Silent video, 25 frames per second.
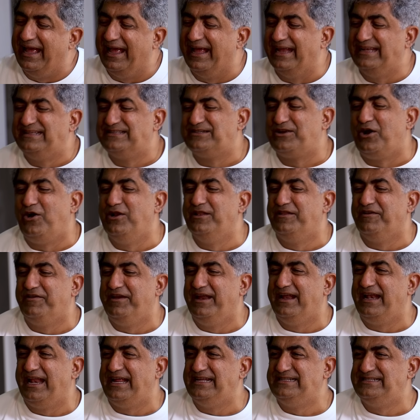It's called The
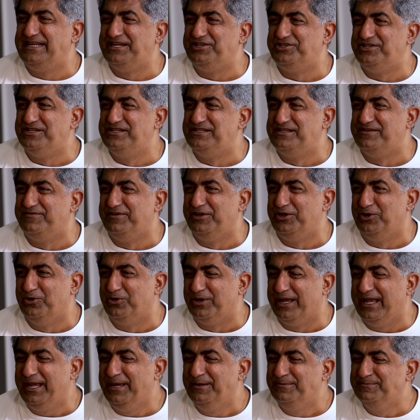Realizations of a
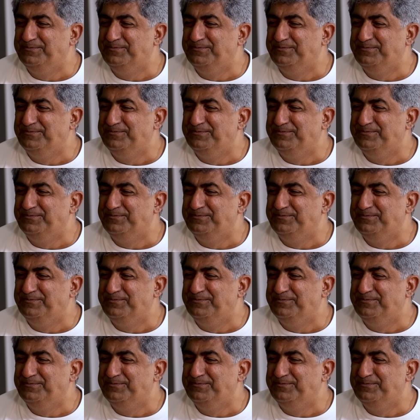Yogi.